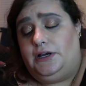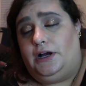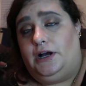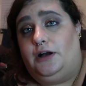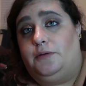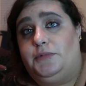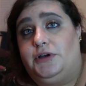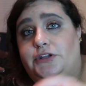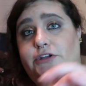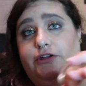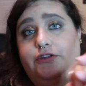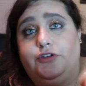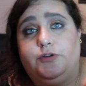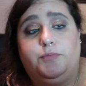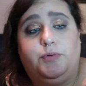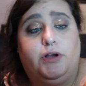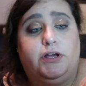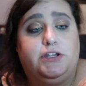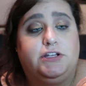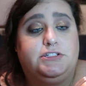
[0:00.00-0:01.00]
Another
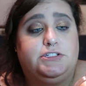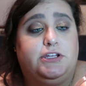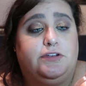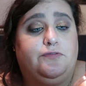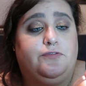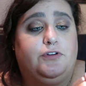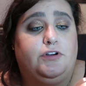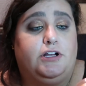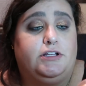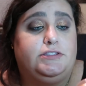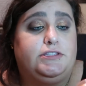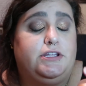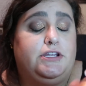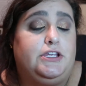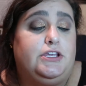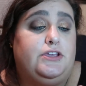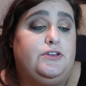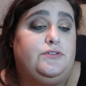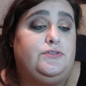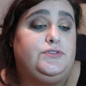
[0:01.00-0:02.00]
product I forgot that I
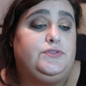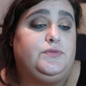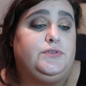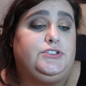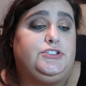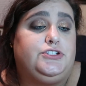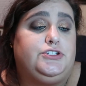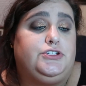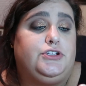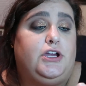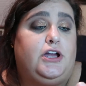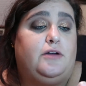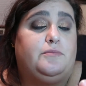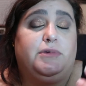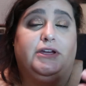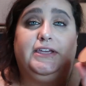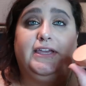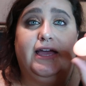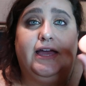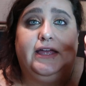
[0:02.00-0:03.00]
used, which
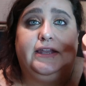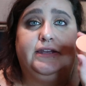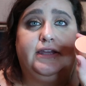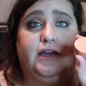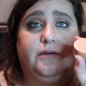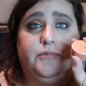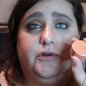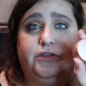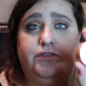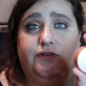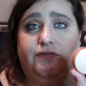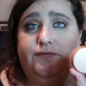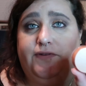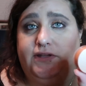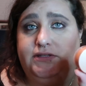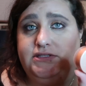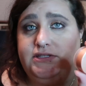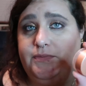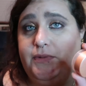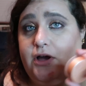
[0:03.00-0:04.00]
again, I'm on the
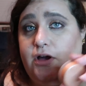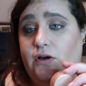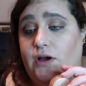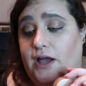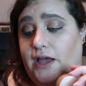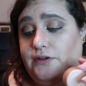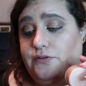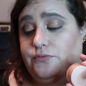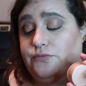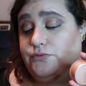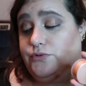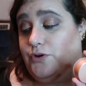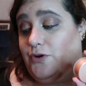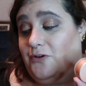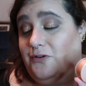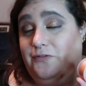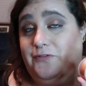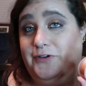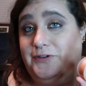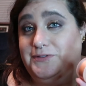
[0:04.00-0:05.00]
fence about. I don't
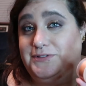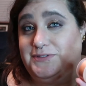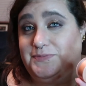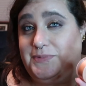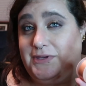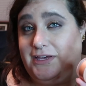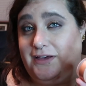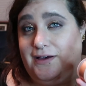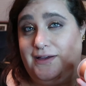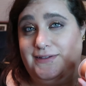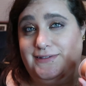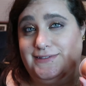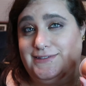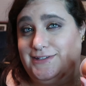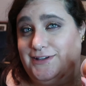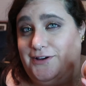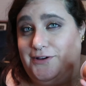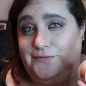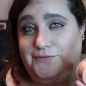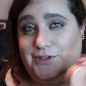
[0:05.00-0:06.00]
know if it was
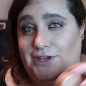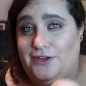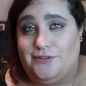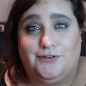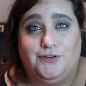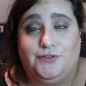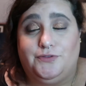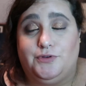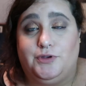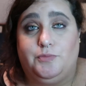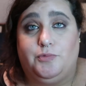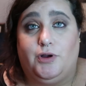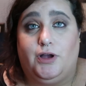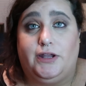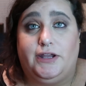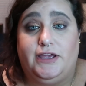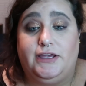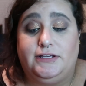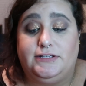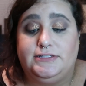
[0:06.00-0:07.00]
because of the other 3
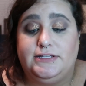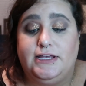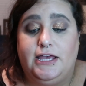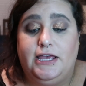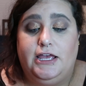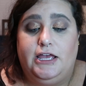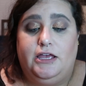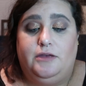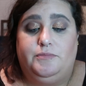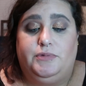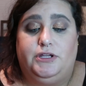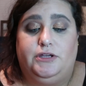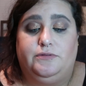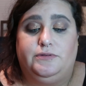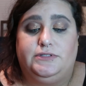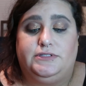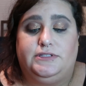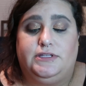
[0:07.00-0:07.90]
products, but it was